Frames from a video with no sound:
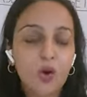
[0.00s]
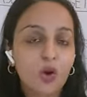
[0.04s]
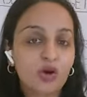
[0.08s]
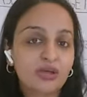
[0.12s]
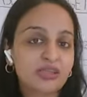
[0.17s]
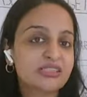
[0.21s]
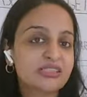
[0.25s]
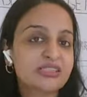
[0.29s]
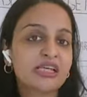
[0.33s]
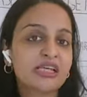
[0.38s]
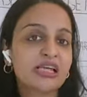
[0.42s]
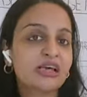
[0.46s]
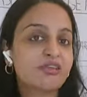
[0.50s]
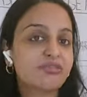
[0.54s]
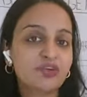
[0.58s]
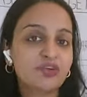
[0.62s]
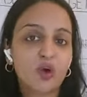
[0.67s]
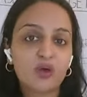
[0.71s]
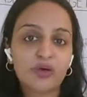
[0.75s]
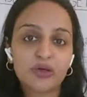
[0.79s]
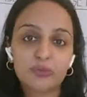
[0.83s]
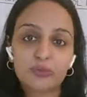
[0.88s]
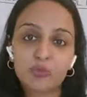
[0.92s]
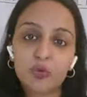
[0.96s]
honestly, if
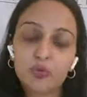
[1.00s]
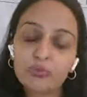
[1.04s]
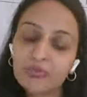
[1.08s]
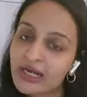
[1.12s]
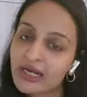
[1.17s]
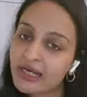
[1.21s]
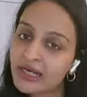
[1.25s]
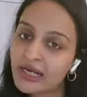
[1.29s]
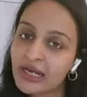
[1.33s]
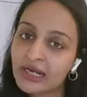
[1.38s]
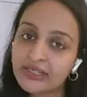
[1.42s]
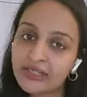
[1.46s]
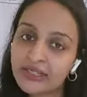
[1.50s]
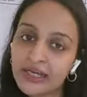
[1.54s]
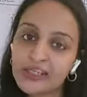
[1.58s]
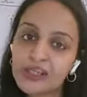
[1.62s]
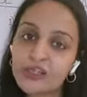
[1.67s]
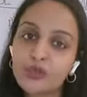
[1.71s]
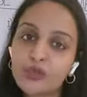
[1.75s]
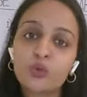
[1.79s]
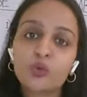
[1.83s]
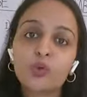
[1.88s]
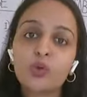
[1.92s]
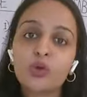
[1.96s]
you're in Mumbai, I'll
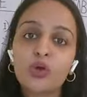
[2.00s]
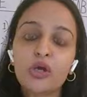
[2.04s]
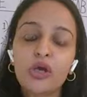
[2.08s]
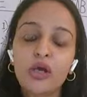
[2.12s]
tell you,